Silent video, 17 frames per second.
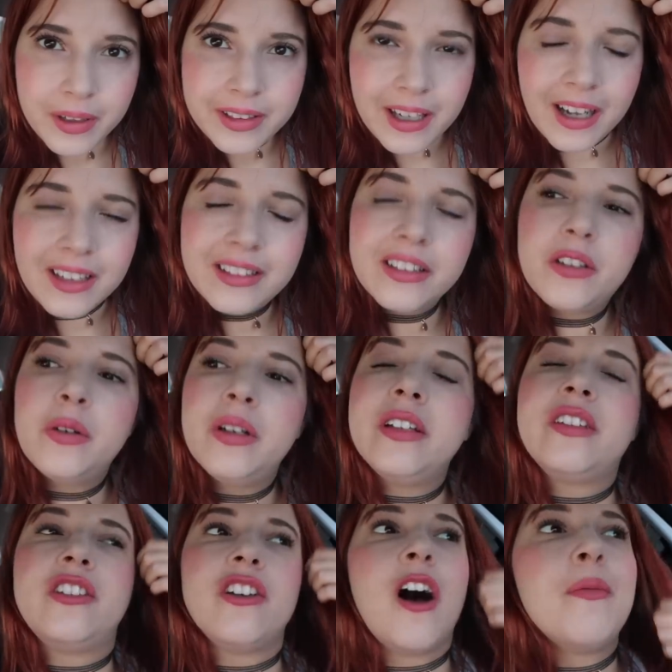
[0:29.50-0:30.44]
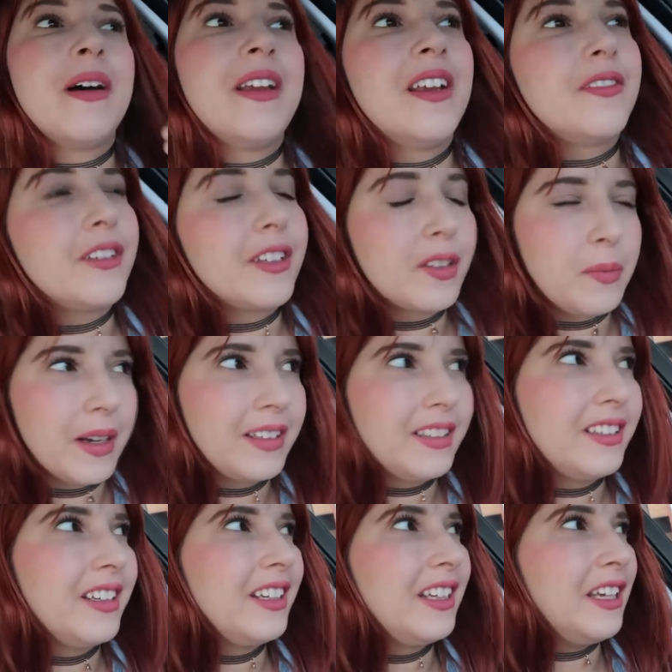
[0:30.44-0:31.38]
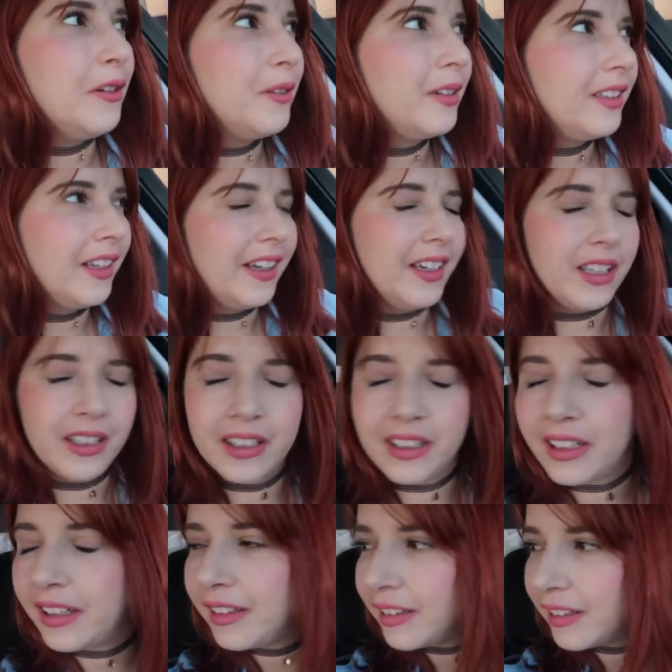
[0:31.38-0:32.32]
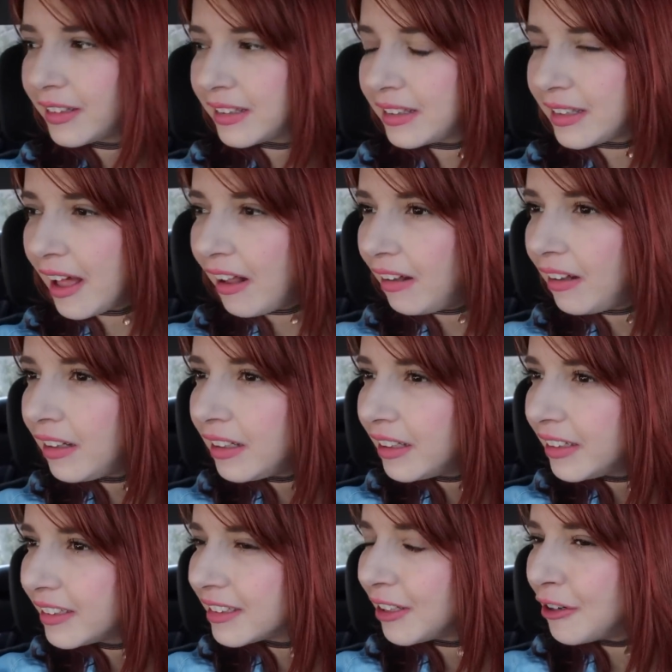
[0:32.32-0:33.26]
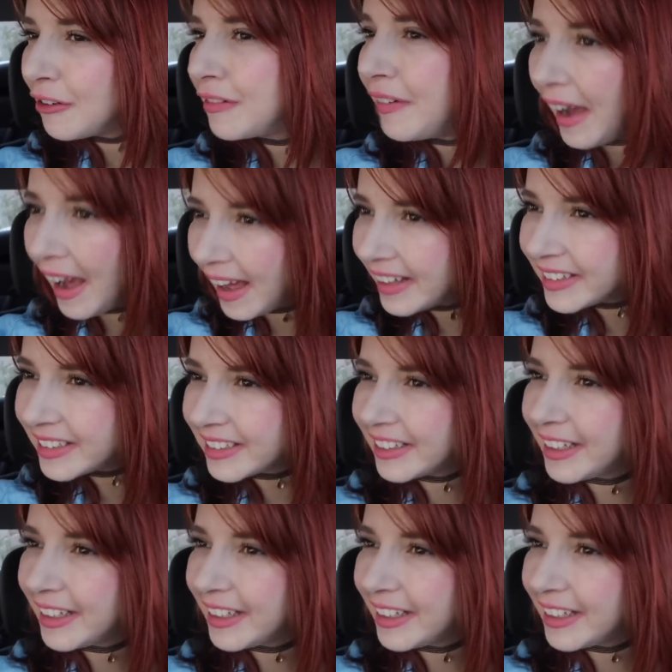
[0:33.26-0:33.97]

When Tatsu quit his job, I never expected that he would like sell so fast.